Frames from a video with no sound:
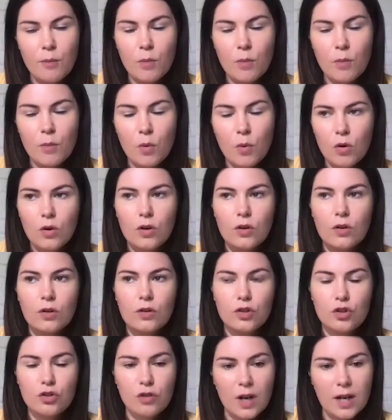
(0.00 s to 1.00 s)
more
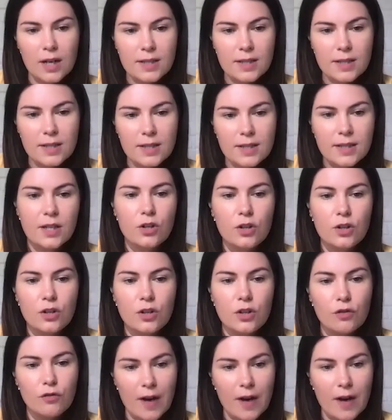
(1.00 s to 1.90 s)
trust in you.